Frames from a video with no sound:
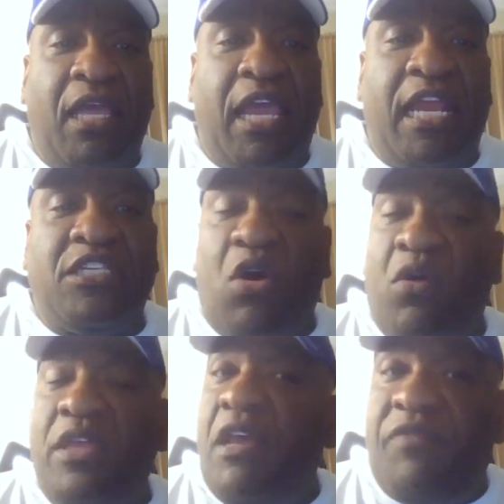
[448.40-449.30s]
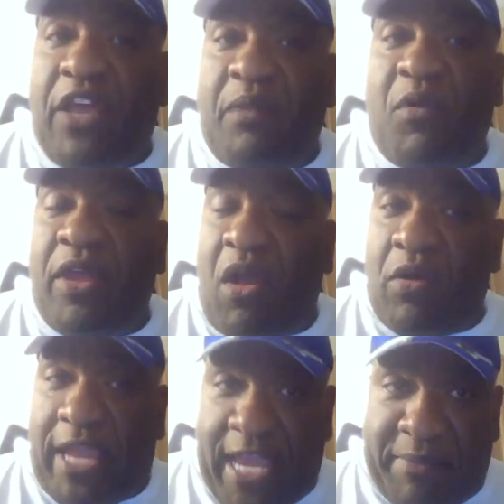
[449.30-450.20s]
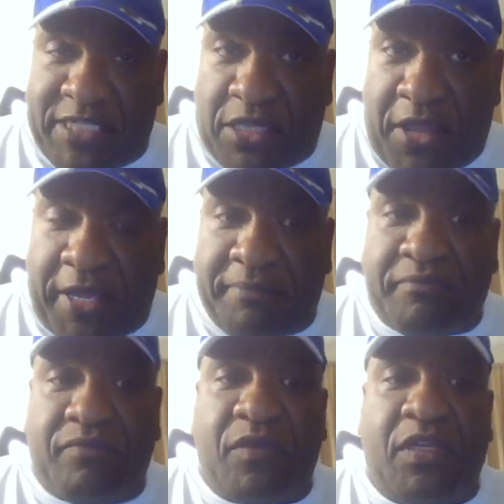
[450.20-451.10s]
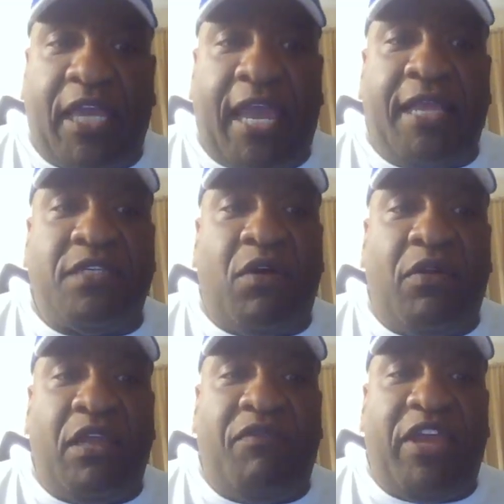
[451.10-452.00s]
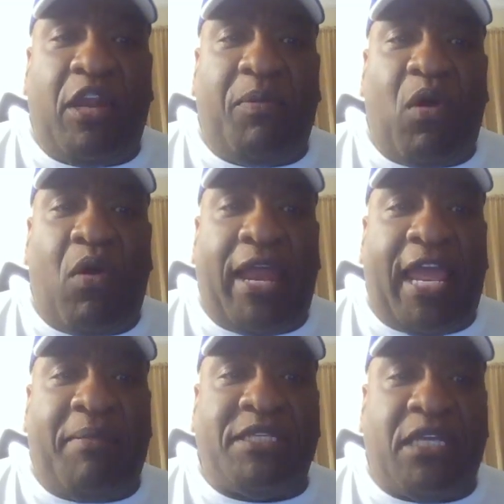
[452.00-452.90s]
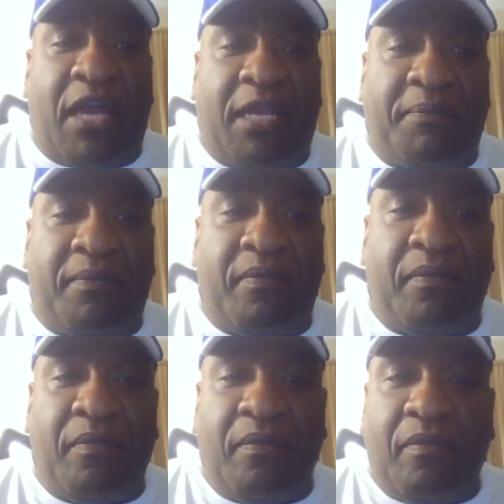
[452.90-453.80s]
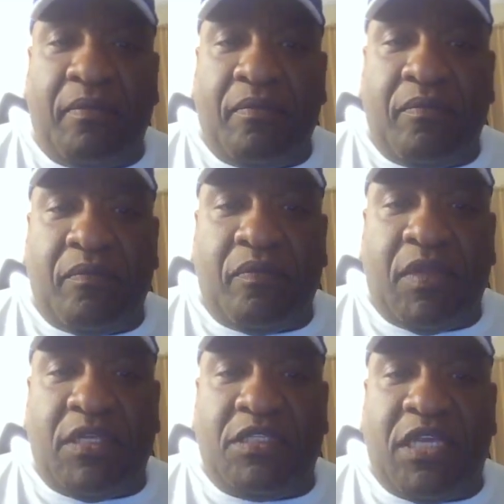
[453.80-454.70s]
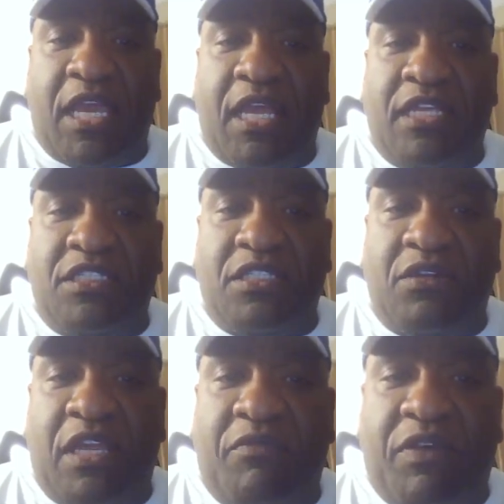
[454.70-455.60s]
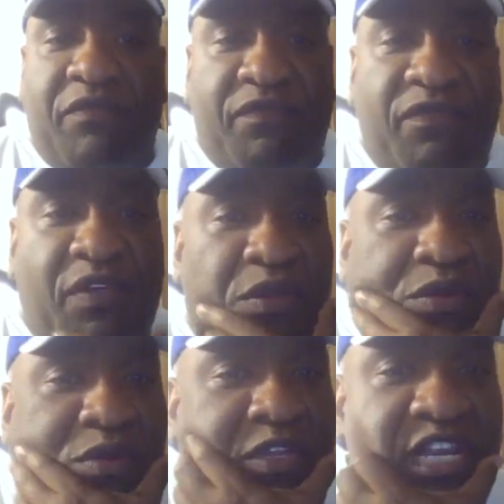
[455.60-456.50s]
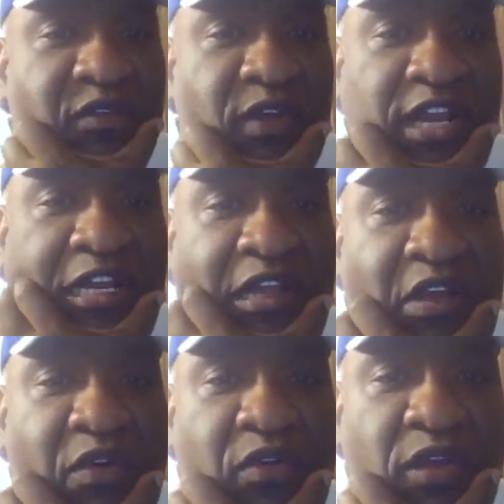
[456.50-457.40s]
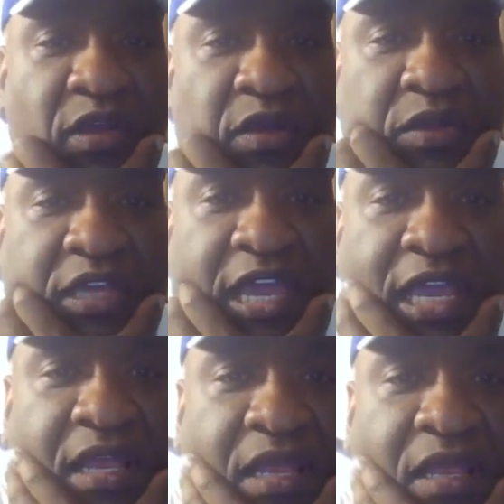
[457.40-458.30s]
and it's only available on Amazon. Okay, it's only available on Amazon. Let's see. It's still in review, getting ready to load. Okay,